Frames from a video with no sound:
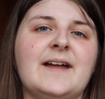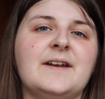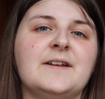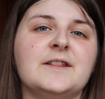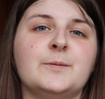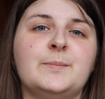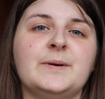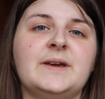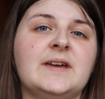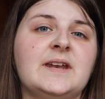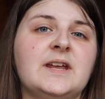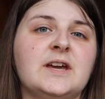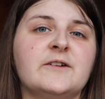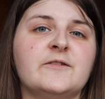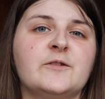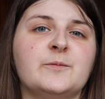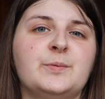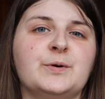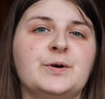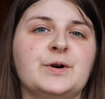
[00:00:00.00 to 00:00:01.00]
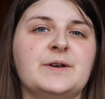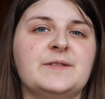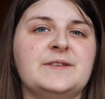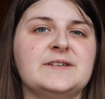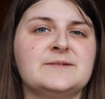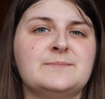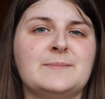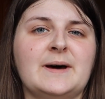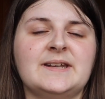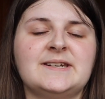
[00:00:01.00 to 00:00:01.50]
and at the beginning of the book
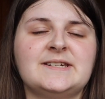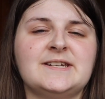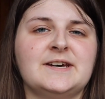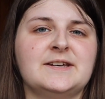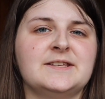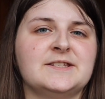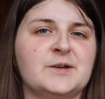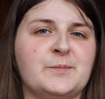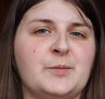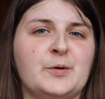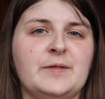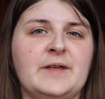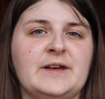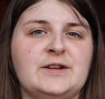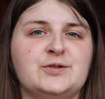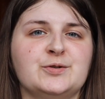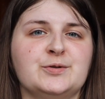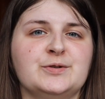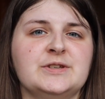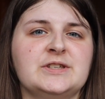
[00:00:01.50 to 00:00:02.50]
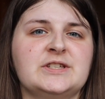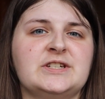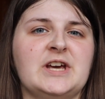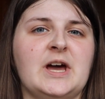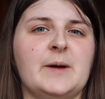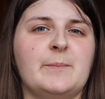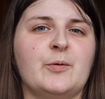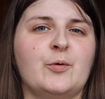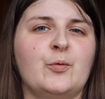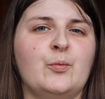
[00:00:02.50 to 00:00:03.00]
this man turns up on their
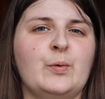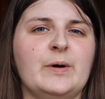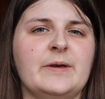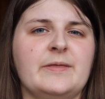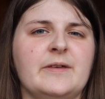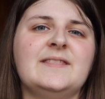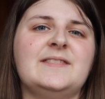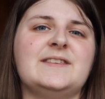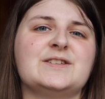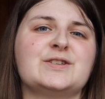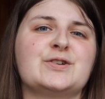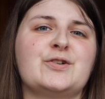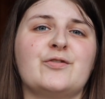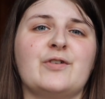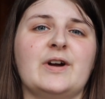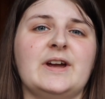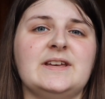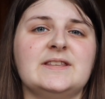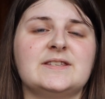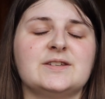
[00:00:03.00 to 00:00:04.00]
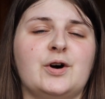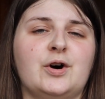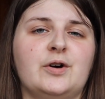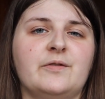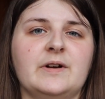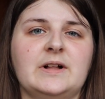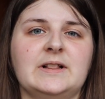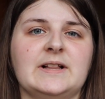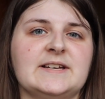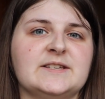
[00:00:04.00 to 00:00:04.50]
doorstep with this crate
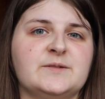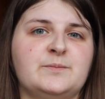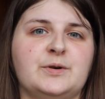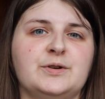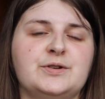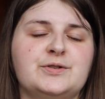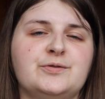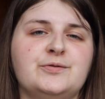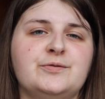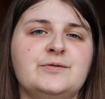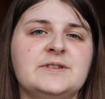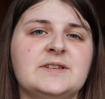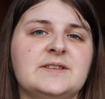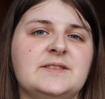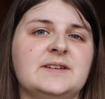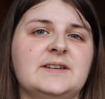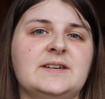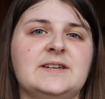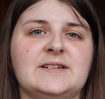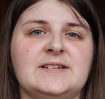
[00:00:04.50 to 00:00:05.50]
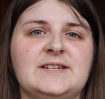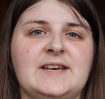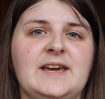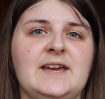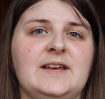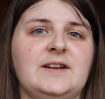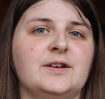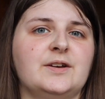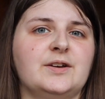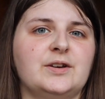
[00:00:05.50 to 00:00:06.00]
of glass bottles that
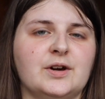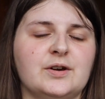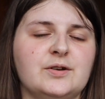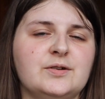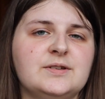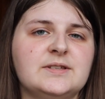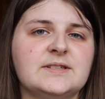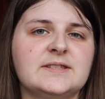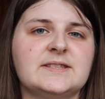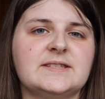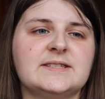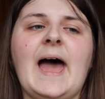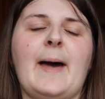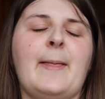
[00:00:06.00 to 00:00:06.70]
contain ghosts,